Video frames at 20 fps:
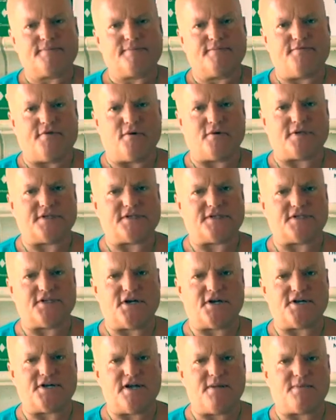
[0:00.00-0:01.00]
focus is
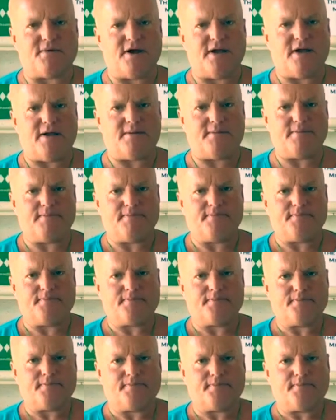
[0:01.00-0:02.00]
on Abraham.
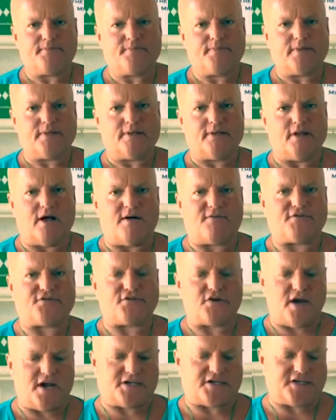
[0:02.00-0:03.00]
Law of
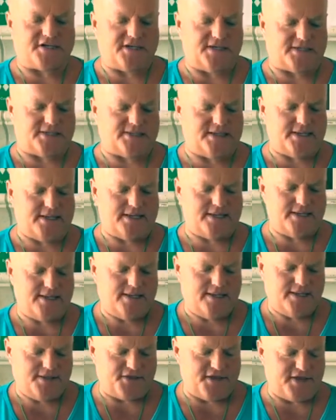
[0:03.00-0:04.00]
attraction kicks in.
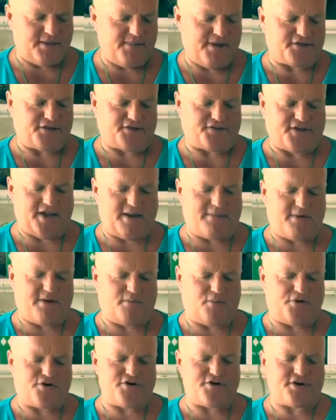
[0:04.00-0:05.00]
Think about the
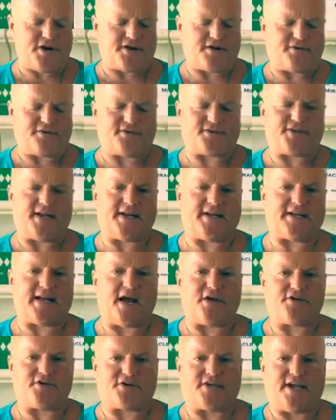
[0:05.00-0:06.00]
statement. When you're not understanding
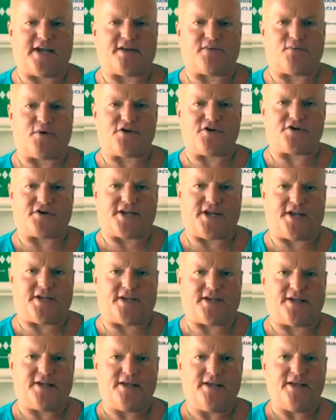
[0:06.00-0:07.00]
how you're getting what you're
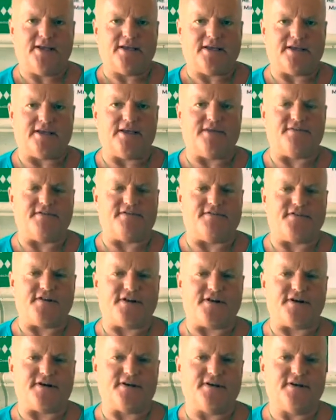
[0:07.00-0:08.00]
getting, you live in
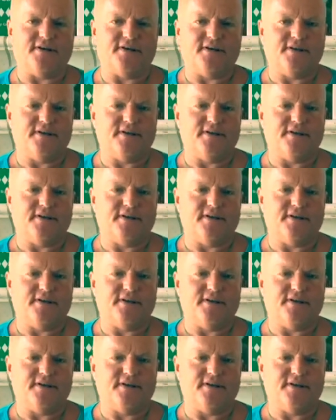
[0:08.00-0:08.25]
fear.